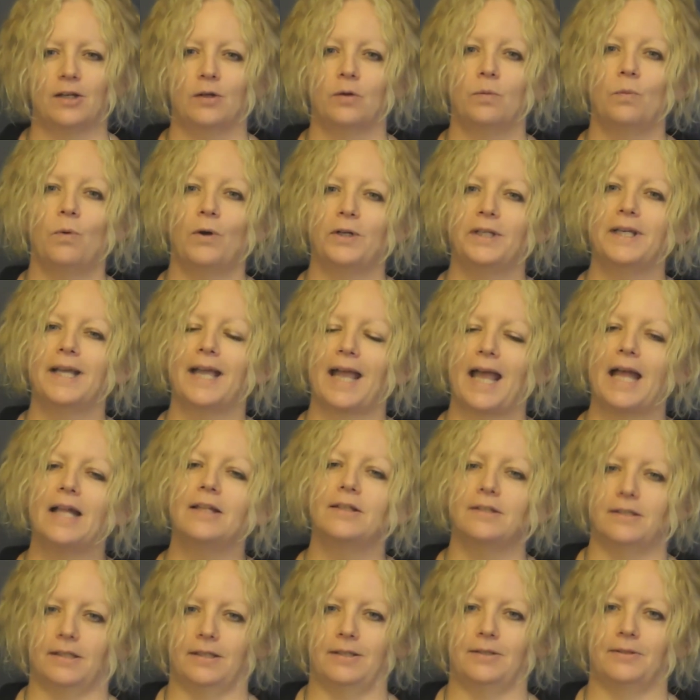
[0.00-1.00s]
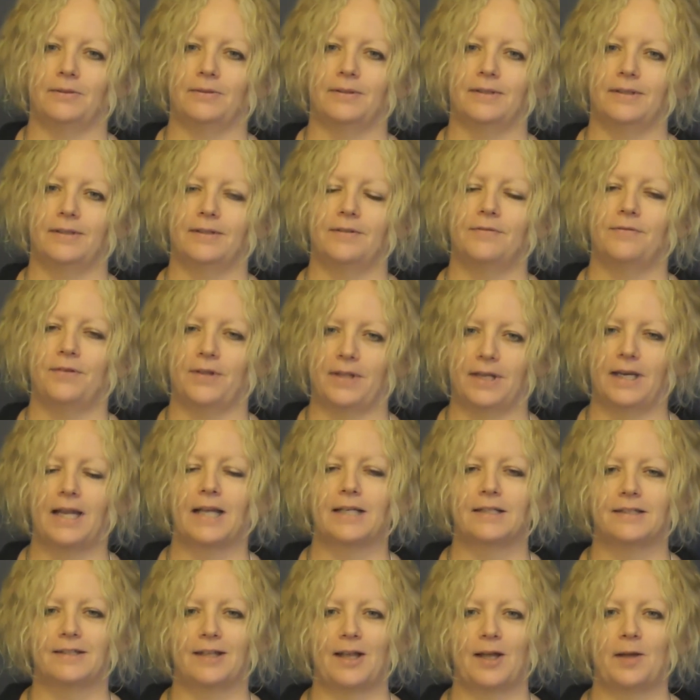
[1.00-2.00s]
what you can do for the
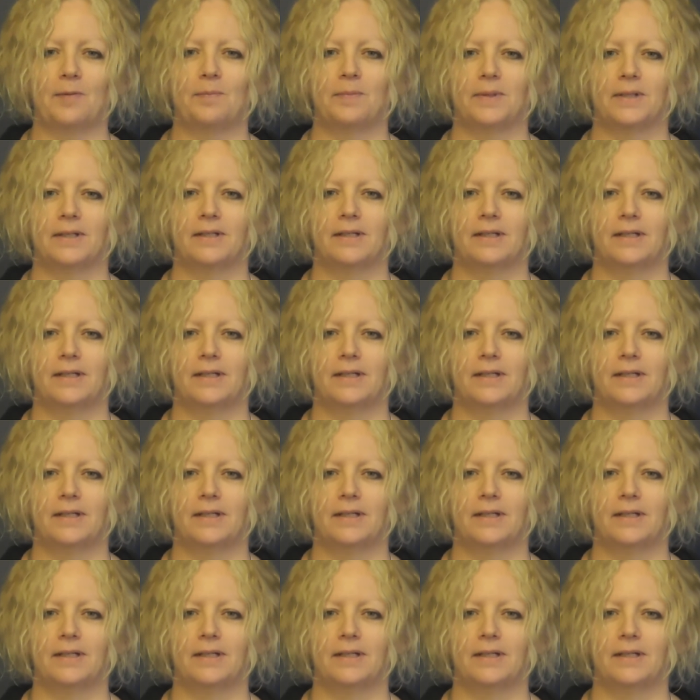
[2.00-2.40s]
next step